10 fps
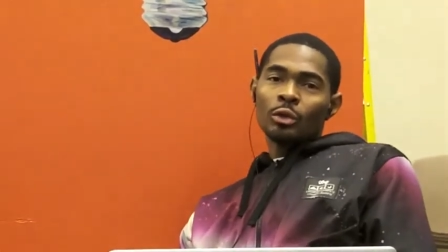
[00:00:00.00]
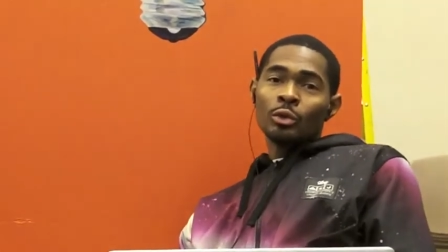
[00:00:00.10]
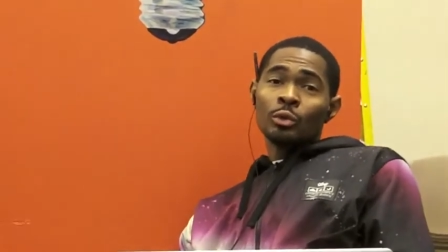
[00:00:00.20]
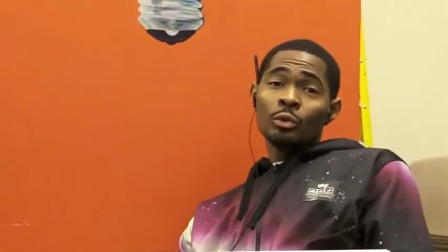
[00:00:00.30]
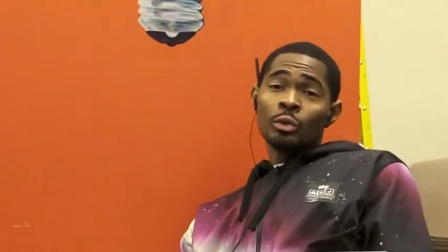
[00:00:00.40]

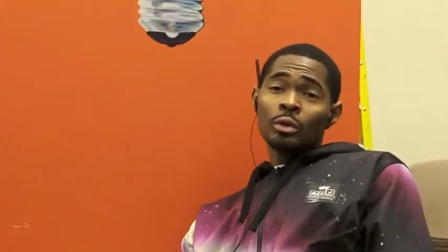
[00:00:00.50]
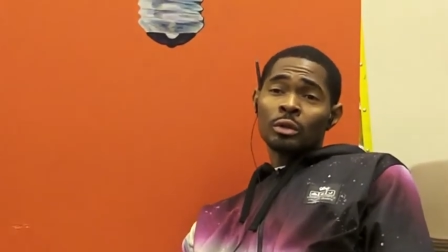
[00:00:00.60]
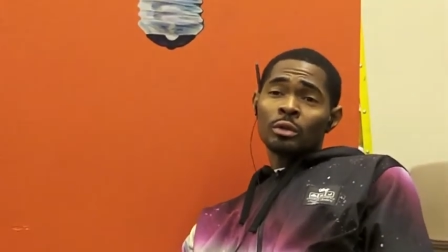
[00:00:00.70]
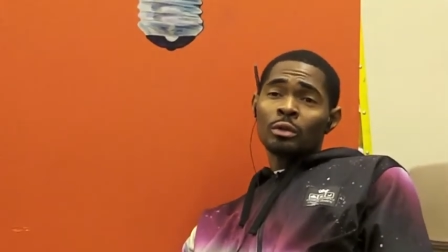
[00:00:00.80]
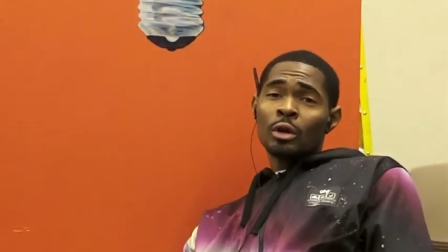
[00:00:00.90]
You
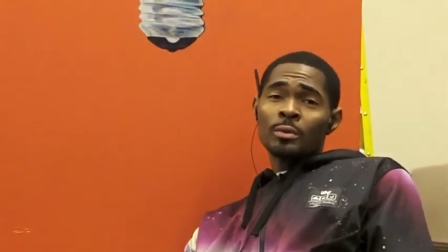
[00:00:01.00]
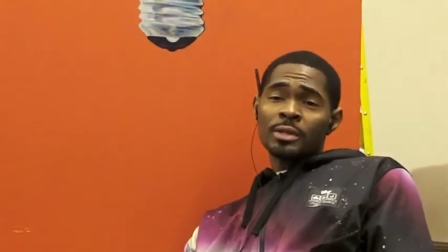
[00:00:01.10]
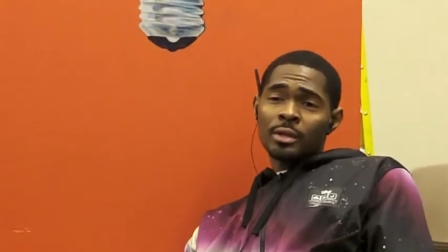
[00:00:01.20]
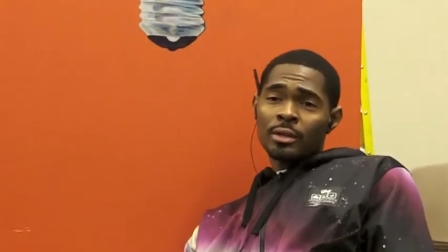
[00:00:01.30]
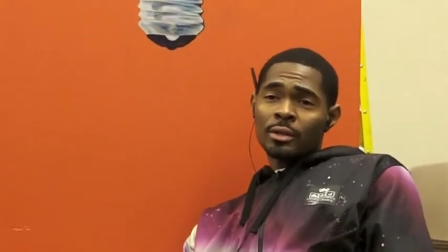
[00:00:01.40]
know what I'm
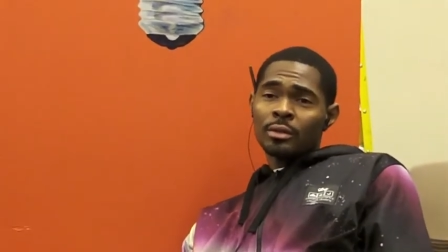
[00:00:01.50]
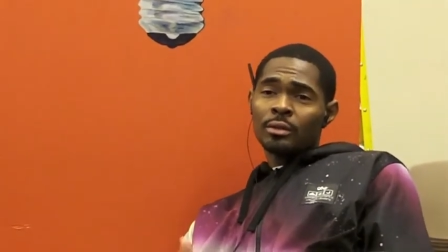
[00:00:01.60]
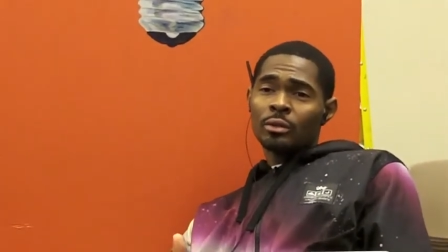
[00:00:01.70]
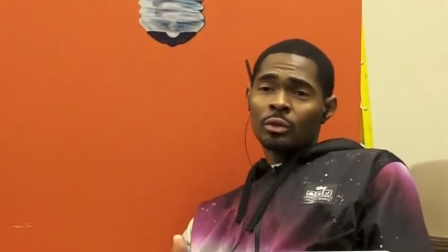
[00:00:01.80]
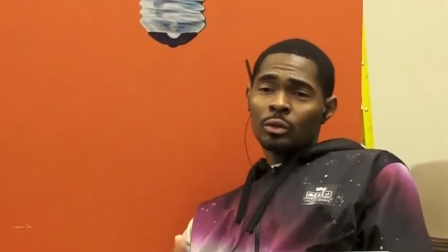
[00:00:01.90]
saying?
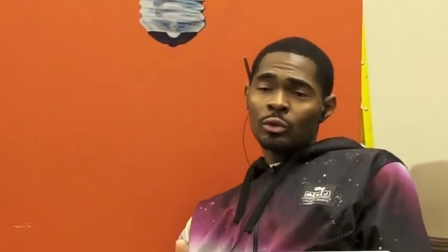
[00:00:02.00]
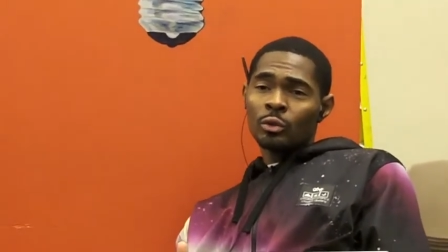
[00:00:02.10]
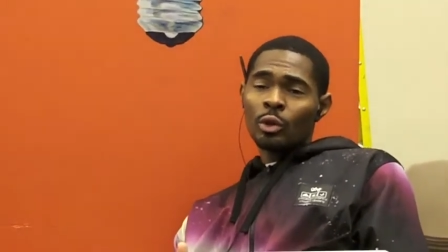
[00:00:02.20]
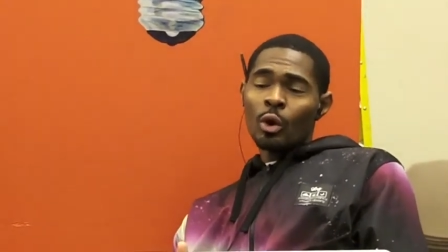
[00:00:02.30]
You